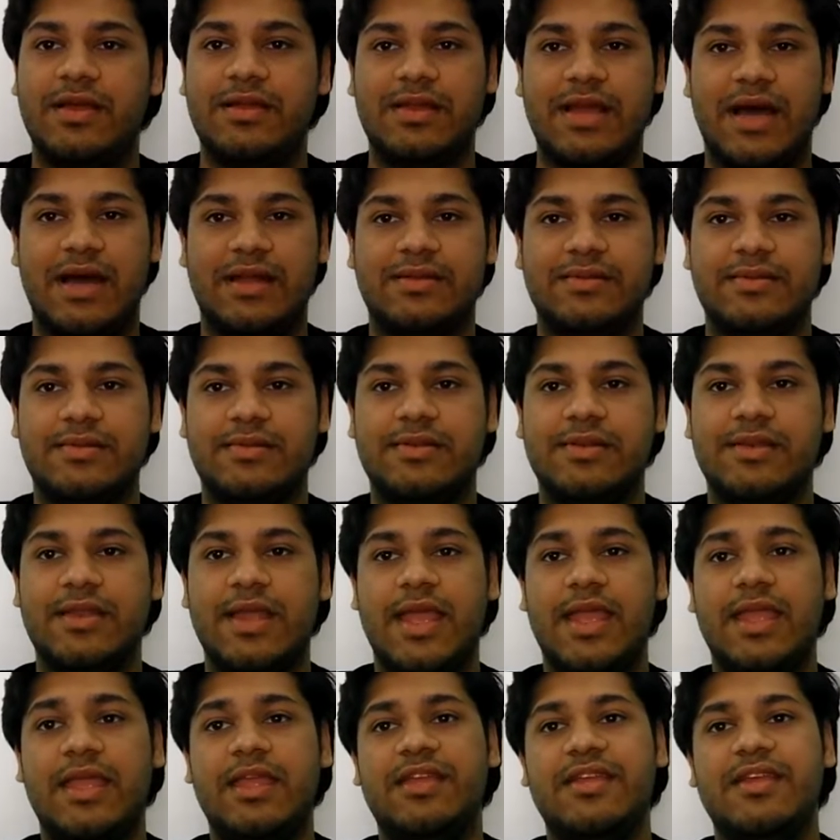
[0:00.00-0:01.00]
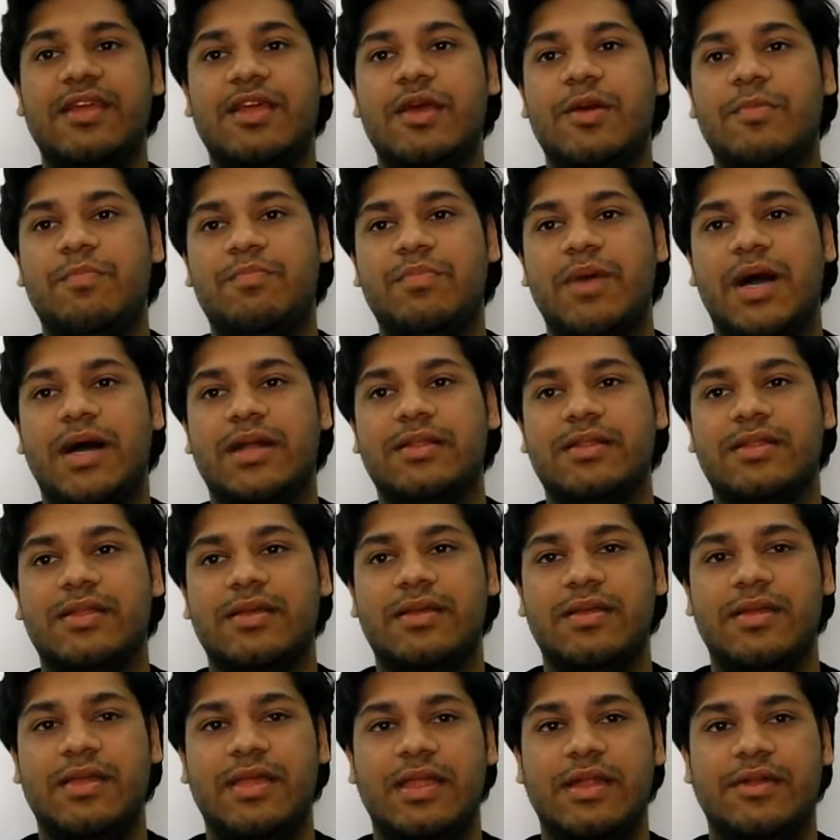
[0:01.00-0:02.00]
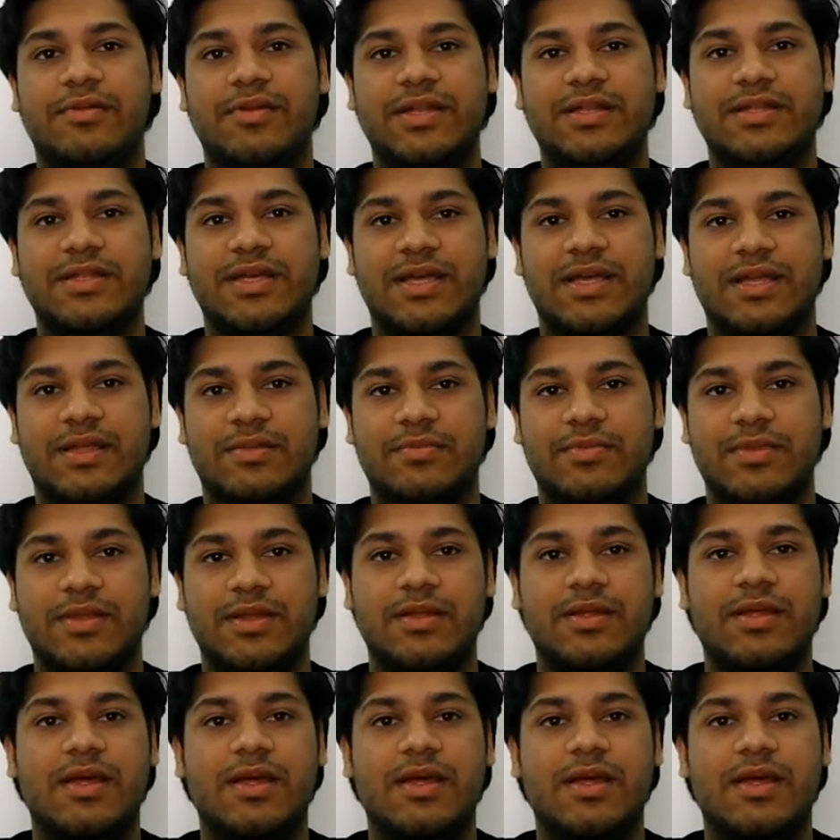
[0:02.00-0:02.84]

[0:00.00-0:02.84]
that is day, month, year and time.